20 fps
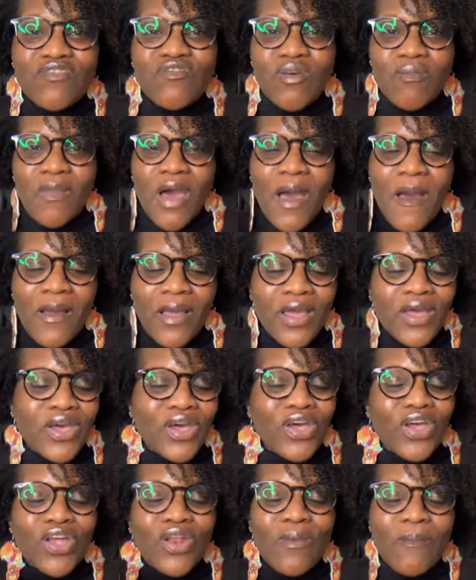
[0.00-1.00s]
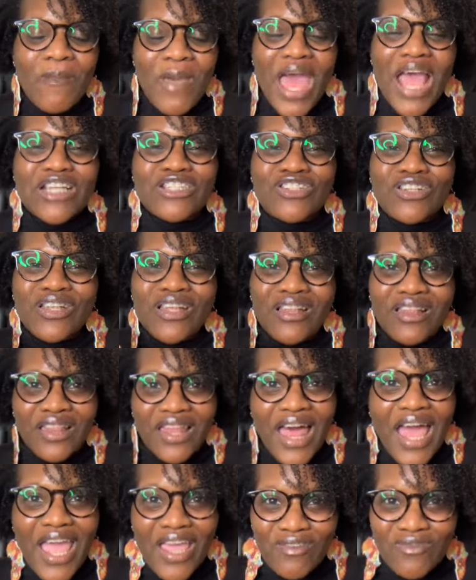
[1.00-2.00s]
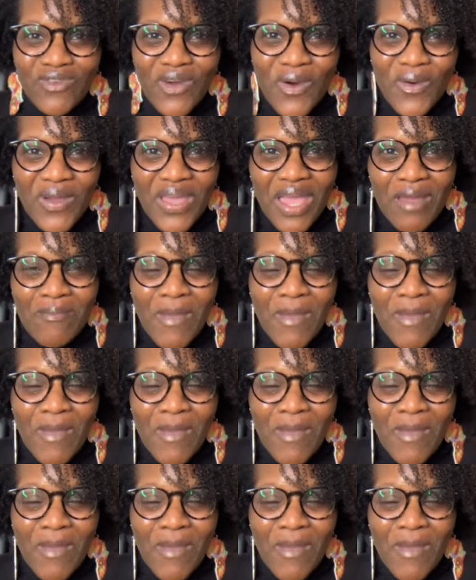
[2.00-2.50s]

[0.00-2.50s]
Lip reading: my good bachelor life, okay?